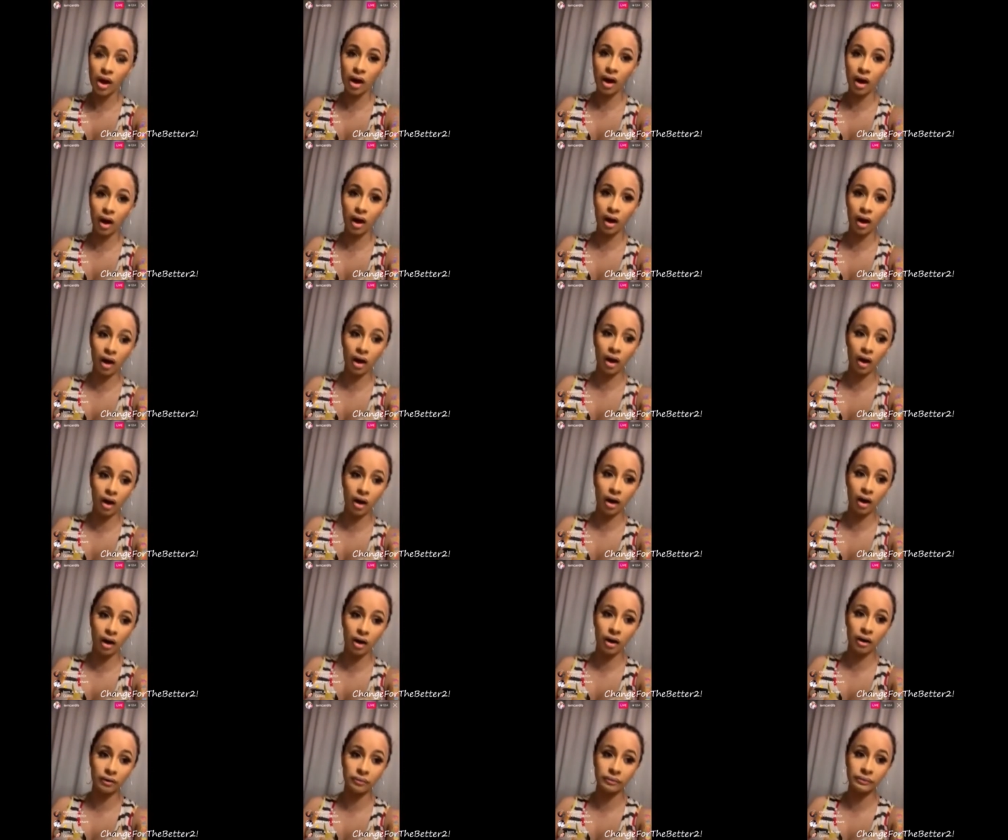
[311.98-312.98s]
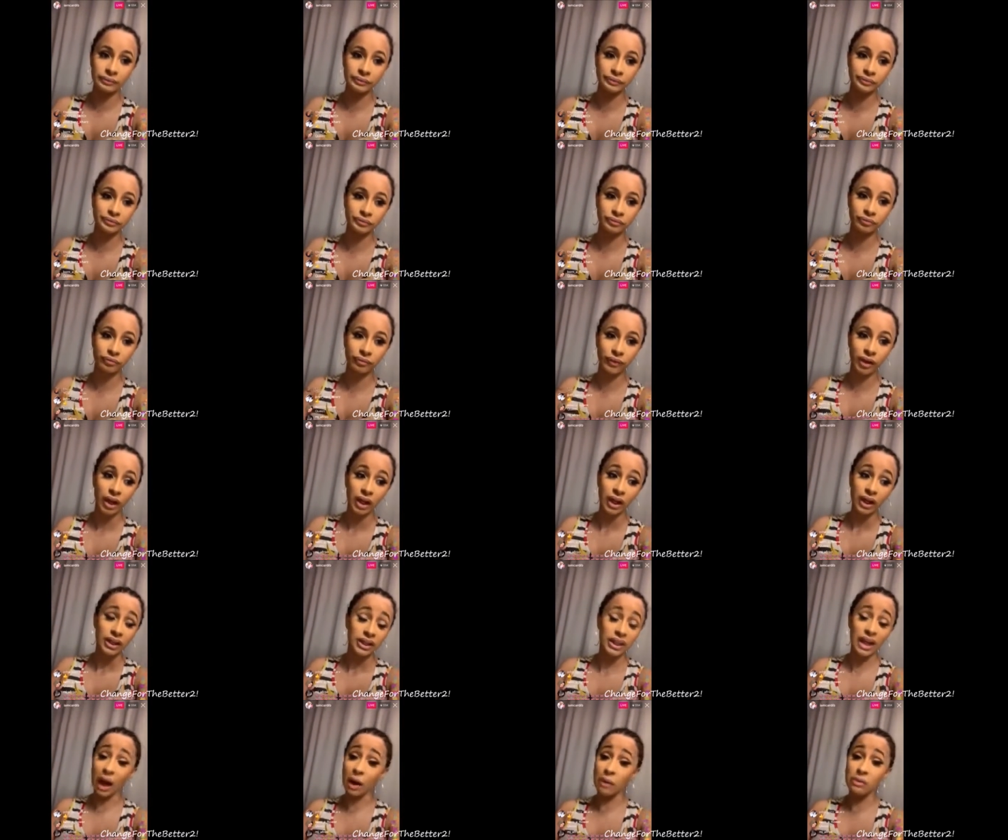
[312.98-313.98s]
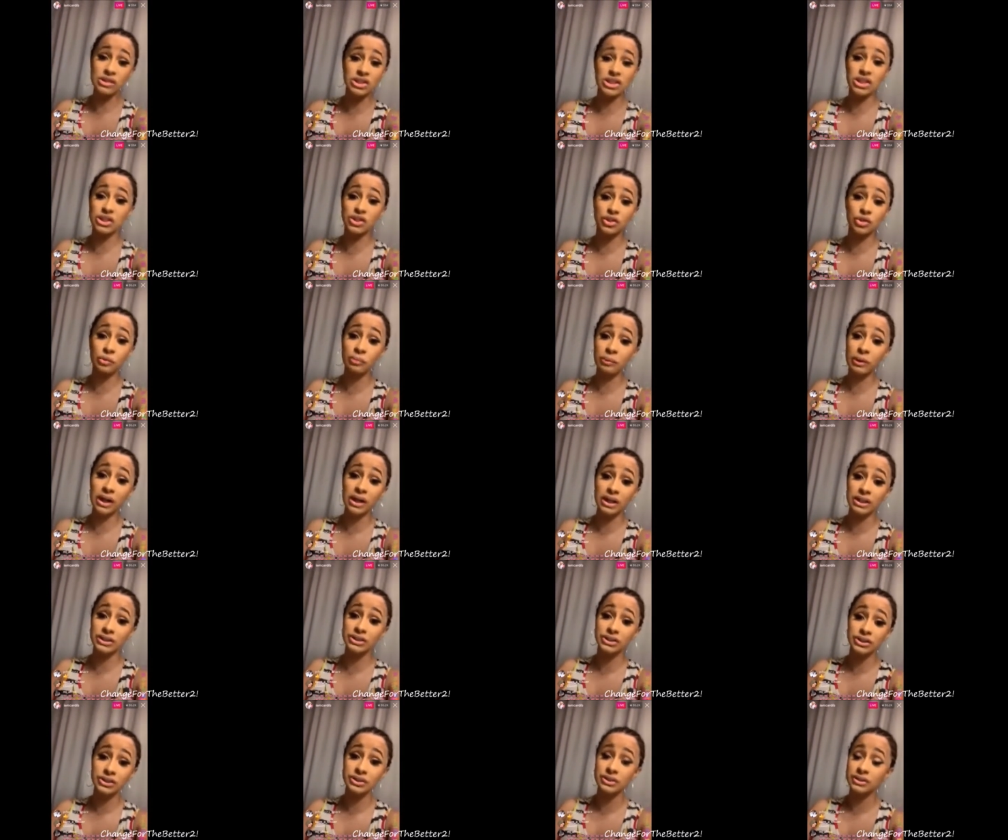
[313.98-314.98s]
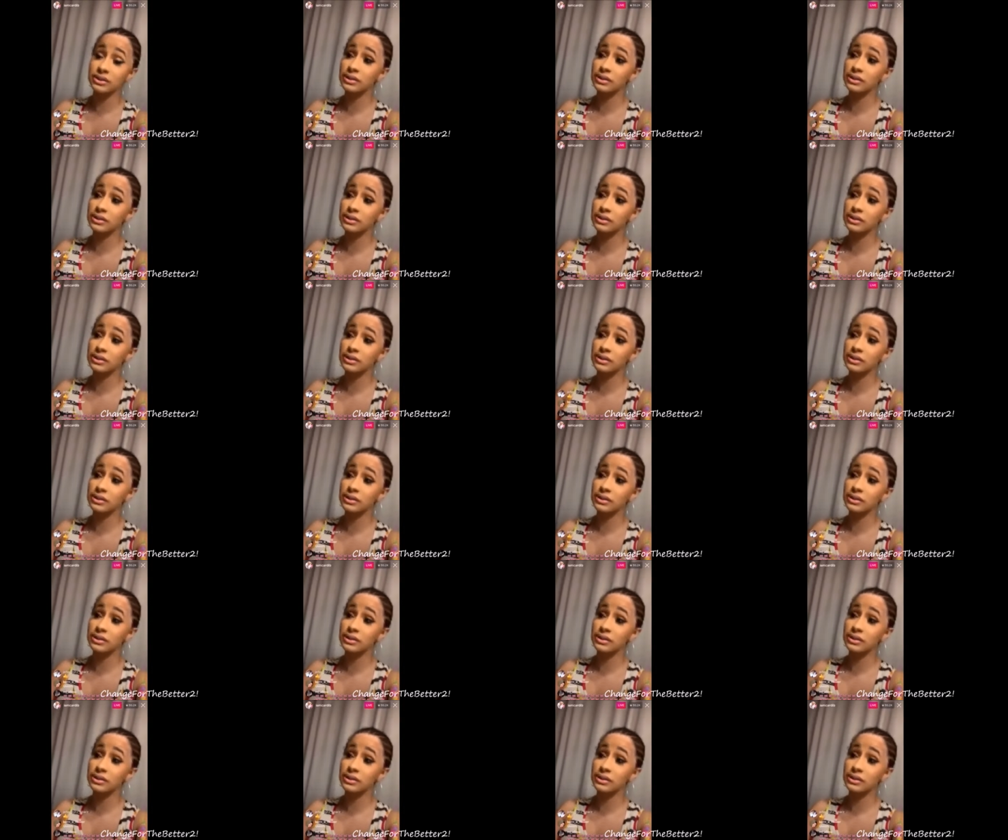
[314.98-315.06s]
um, yeah, it was just too much.